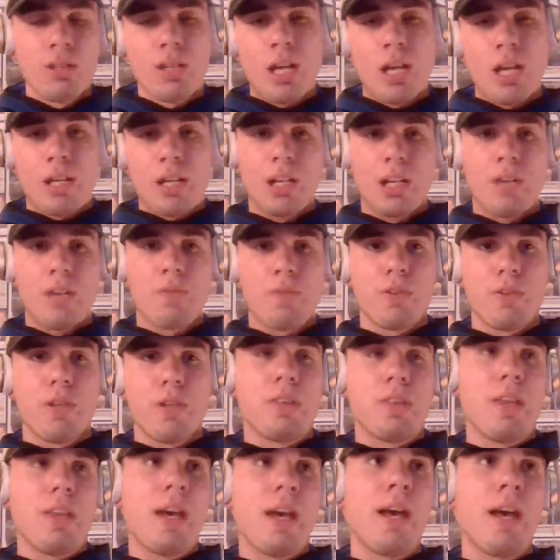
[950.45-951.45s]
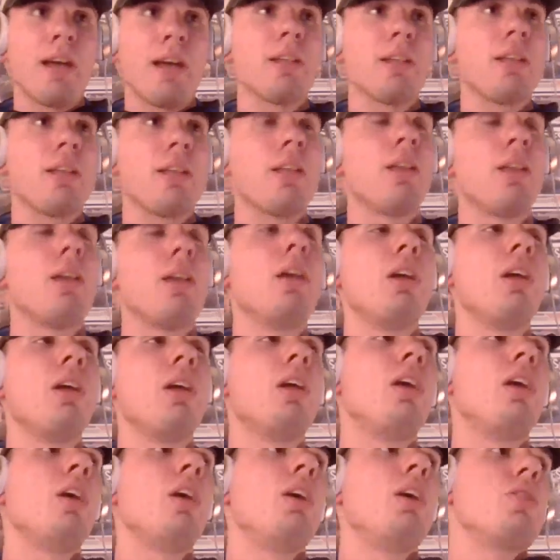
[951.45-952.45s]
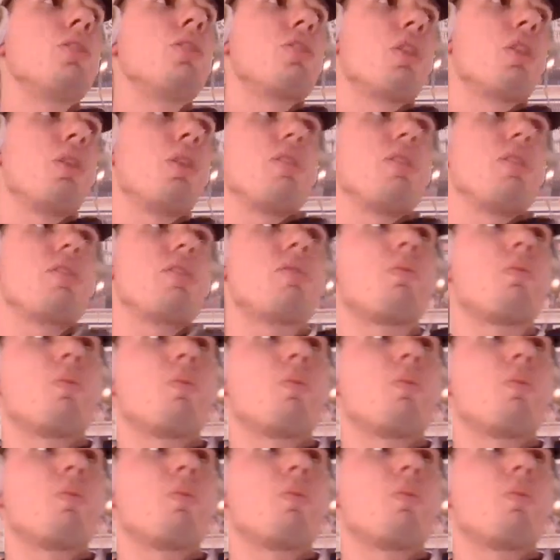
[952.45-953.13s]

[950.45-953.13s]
How could I forget that? So he's